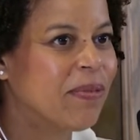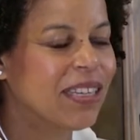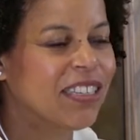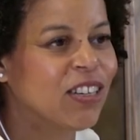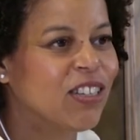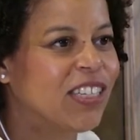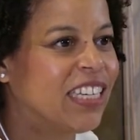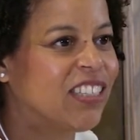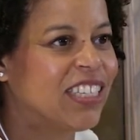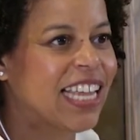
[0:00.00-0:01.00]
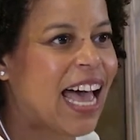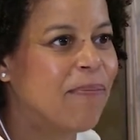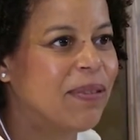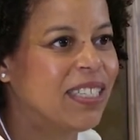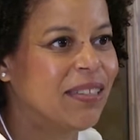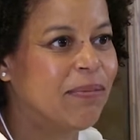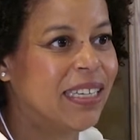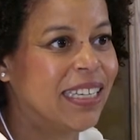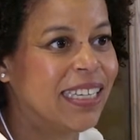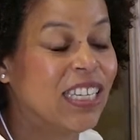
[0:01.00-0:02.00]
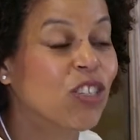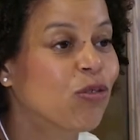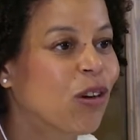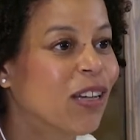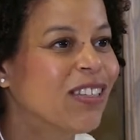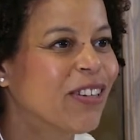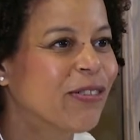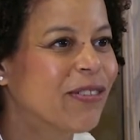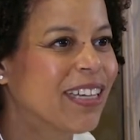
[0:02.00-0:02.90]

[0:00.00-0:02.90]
Dr. Dyche just happened to be in Toronto,